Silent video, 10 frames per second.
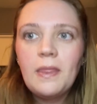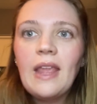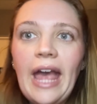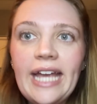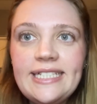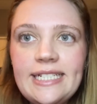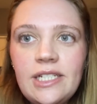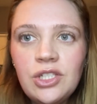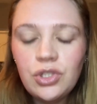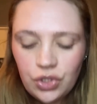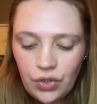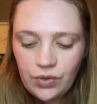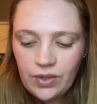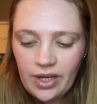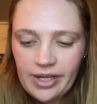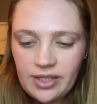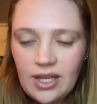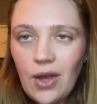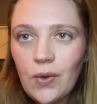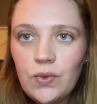I didn't show you guys
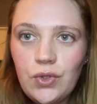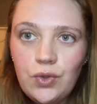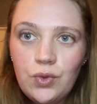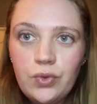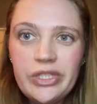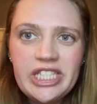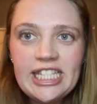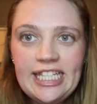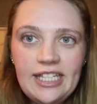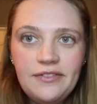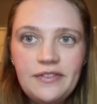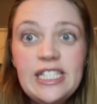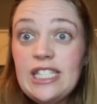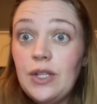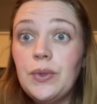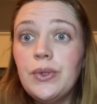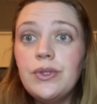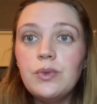how to sleeve singles,